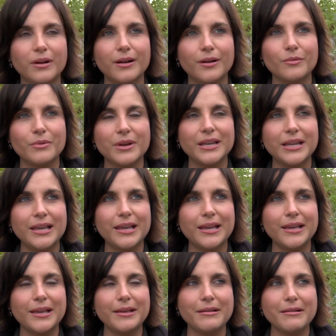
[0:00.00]
When
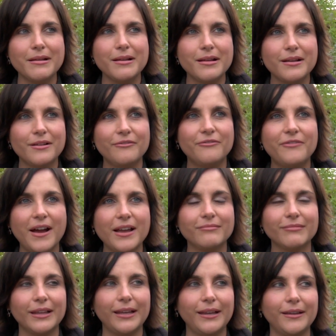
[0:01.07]
he
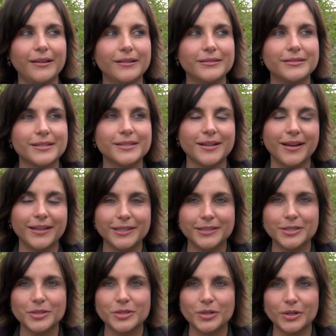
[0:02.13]
finally decided
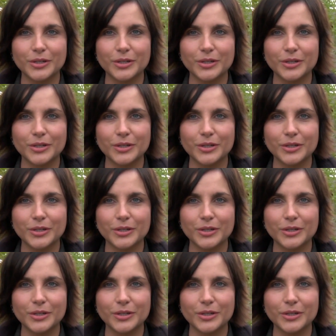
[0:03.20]
to start